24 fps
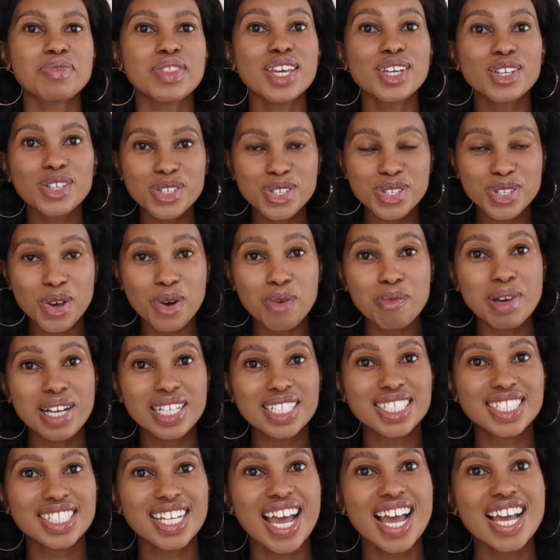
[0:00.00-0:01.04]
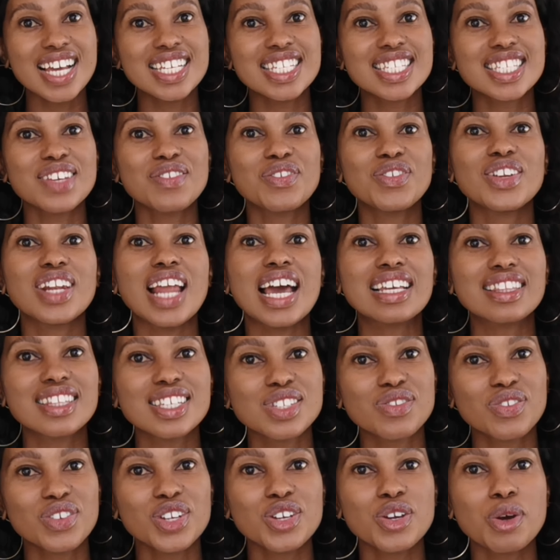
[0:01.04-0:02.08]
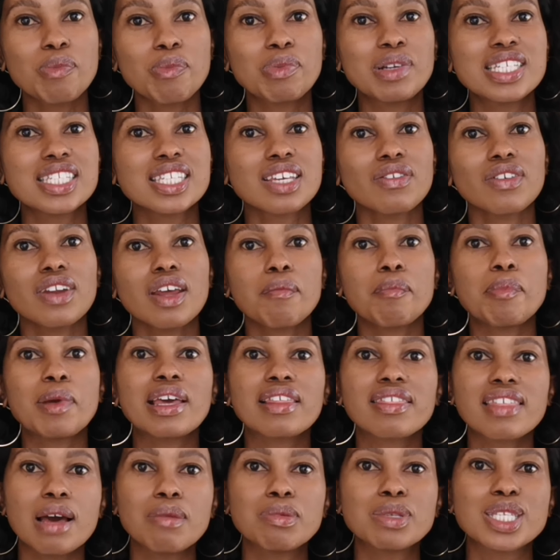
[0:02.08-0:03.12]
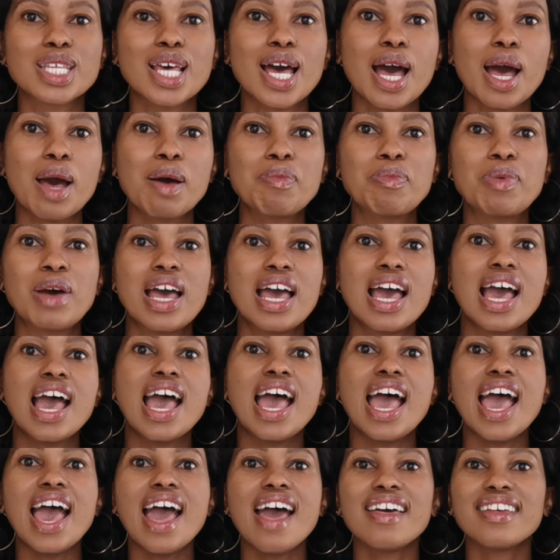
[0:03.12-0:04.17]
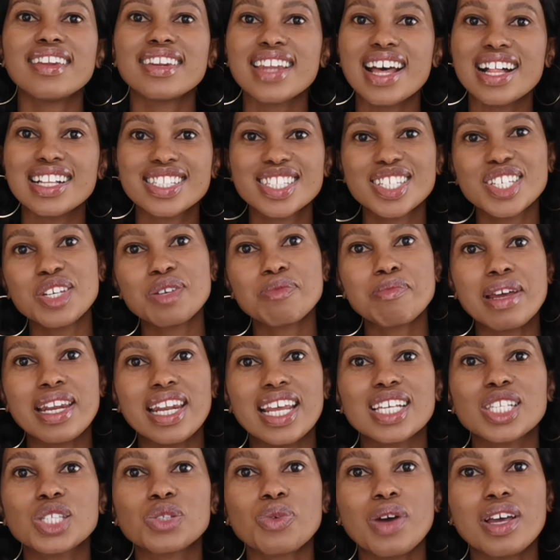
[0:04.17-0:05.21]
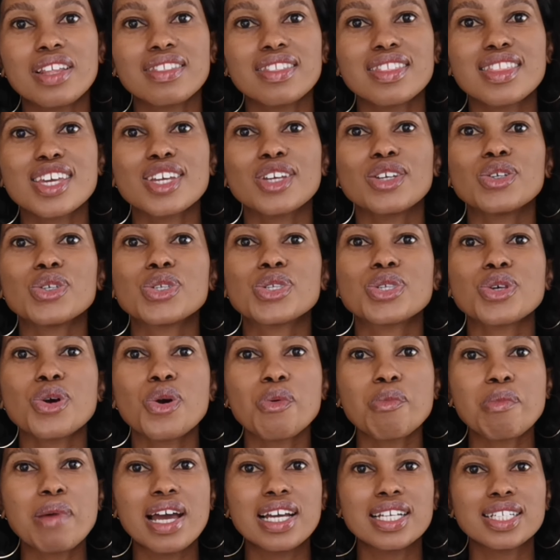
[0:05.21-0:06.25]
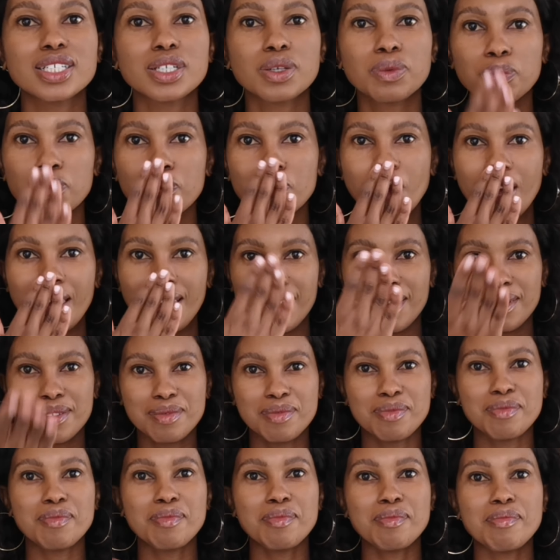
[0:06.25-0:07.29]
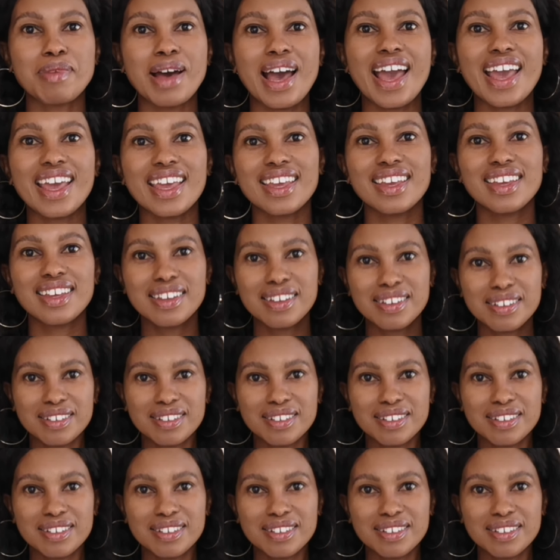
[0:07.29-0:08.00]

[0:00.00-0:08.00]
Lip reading: thank you so much, guys. If you like this video, please give it a big thumbs up, and I'll see you in my next one. Thank you so much. Bye.